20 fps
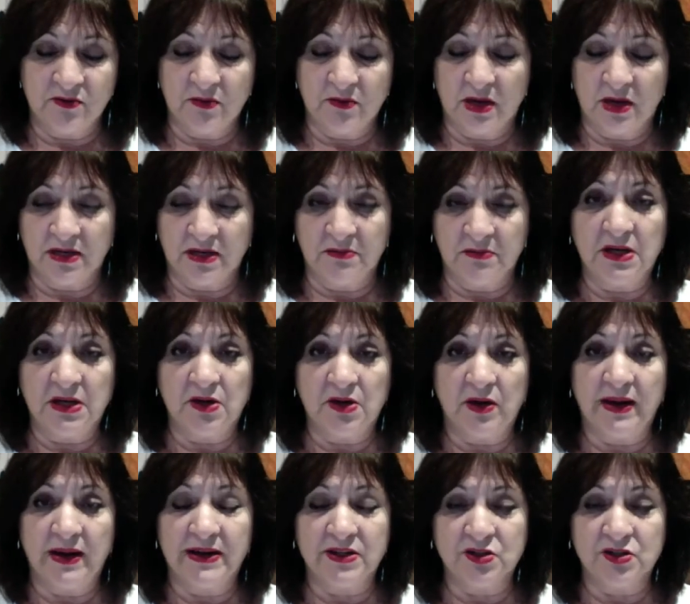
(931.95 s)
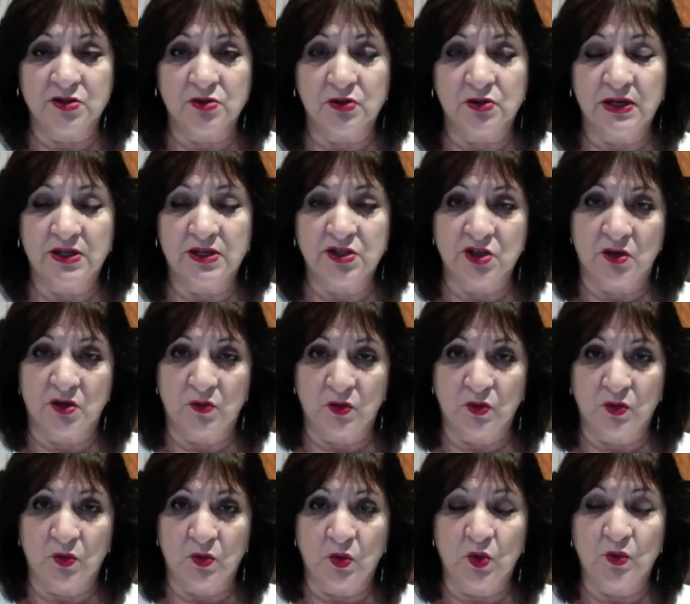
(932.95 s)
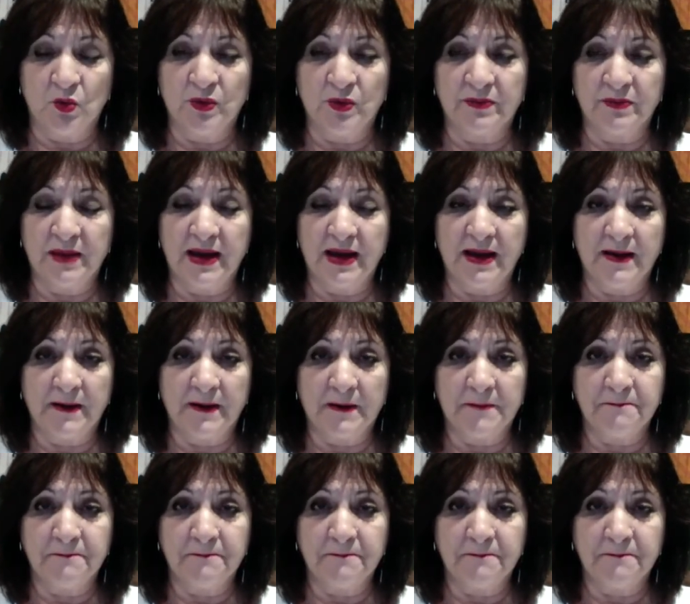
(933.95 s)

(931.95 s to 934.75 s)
my Camino Angel, and John would walk with Mark.